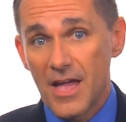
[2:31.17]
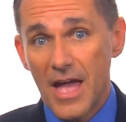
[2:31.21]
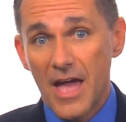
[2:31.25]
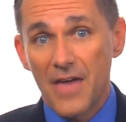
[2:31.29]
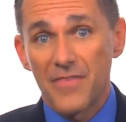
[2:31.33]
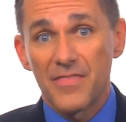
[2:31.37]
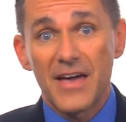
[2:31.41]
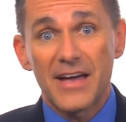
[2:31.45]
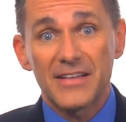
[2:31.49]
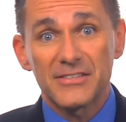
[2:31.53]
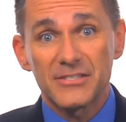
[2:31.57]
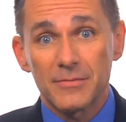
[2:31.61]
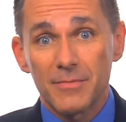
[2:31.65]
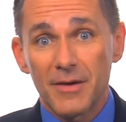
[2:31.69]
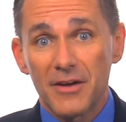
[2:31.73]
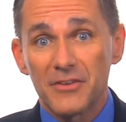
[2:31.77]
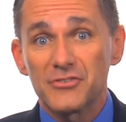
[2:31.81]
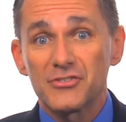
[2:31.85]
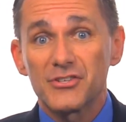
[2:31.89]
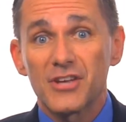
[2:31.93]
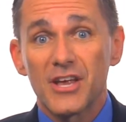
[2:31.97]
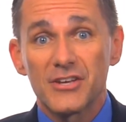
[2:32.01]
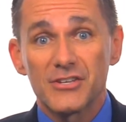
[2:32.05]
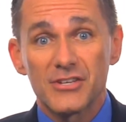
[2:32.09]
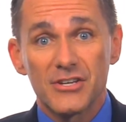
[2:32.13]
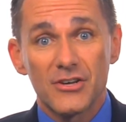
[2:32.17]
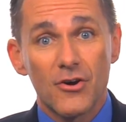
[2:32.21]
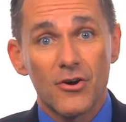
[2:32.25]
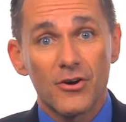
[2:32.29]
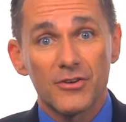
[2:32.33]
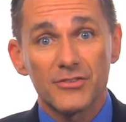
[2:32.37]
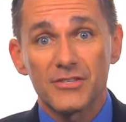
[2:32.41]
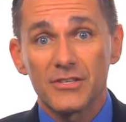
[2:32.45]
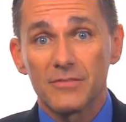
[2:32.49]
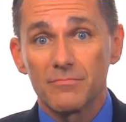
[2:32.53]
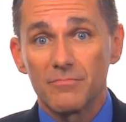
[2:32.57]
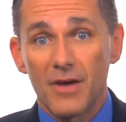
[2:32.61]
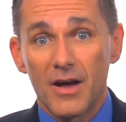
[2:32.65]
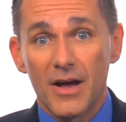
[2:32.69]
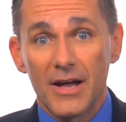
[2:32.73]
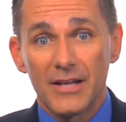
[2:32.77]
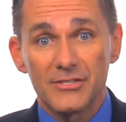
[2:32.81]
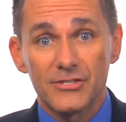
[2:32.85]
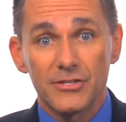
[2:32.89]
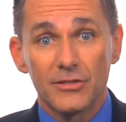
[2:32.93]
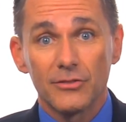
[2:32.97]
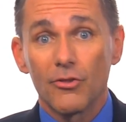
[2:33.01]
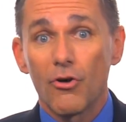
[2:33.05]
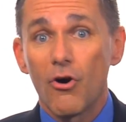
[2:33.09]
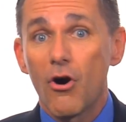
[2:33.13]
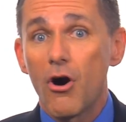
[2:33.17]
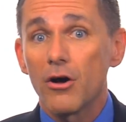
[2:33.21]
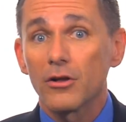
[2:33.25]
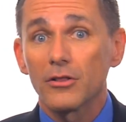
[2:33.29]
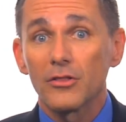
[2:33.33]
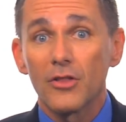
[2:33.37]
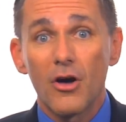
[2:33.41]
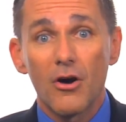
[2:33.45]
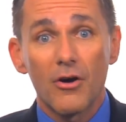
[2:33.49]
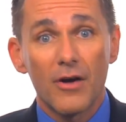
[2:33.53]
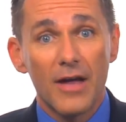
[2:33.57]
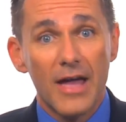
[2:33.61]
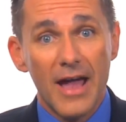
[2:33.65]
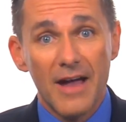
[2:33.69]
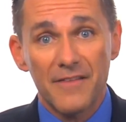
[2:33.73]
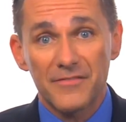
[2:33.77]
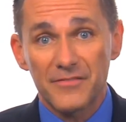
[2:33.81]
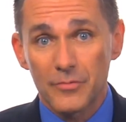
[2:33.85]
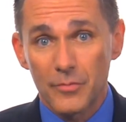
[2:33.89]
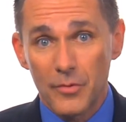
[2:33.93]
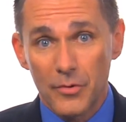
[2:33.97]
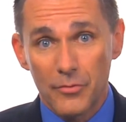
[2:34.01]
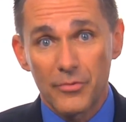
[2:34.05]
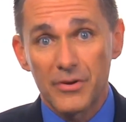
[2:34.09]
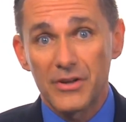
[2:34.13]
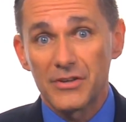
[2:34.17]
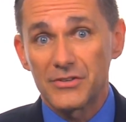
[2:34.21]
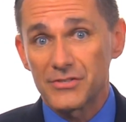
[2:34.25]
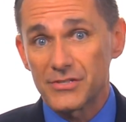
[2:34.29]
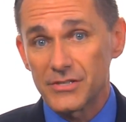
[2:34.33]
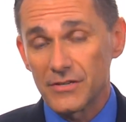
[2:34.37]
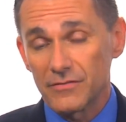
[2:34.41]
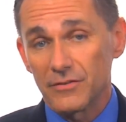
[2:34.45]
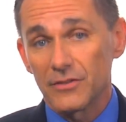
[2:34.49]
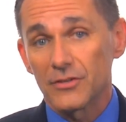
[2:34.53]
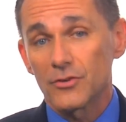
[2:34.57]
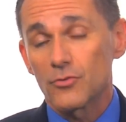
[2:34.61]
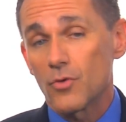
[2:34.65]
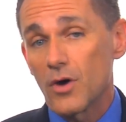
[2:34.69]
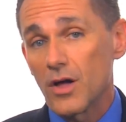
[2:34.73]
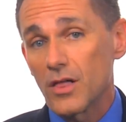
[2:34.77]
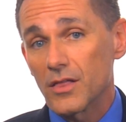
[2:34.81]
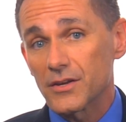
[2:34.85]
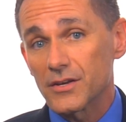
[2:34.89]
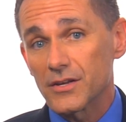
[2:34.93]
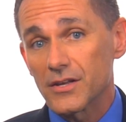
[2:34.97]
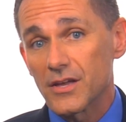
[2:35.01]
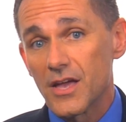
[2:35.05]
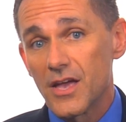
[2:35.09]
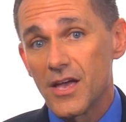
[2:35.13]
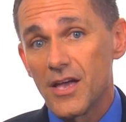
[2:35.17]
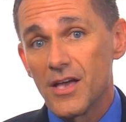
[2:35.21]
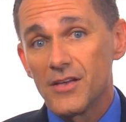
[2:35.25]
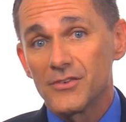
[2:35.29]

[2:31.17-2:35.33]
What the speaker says: And that's about changing hearts and minds long, long after we reach civil equality.